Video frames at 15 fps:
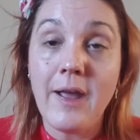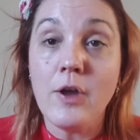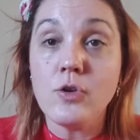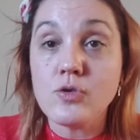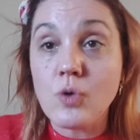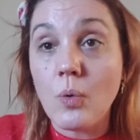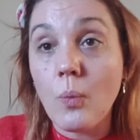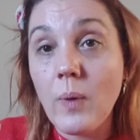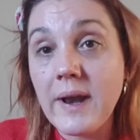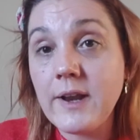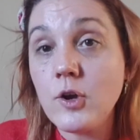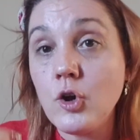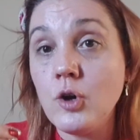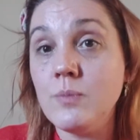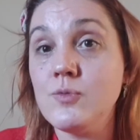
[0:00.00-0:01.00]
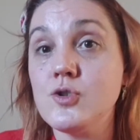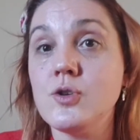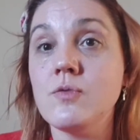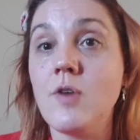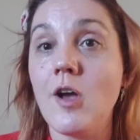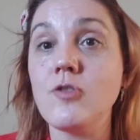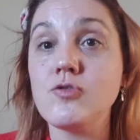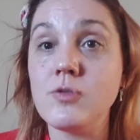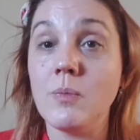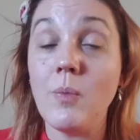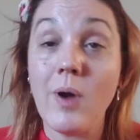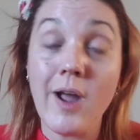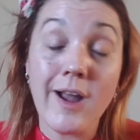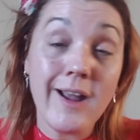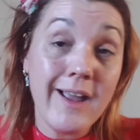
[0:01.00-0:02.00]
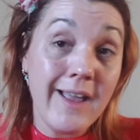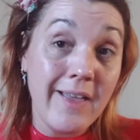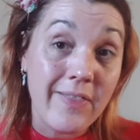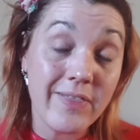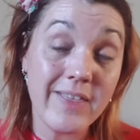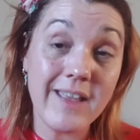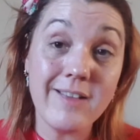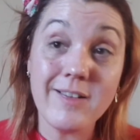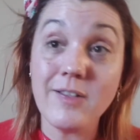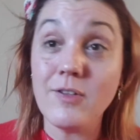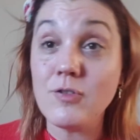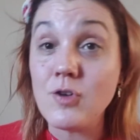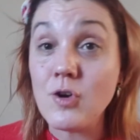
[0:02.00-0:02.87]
So when it comes to rostrum work, there's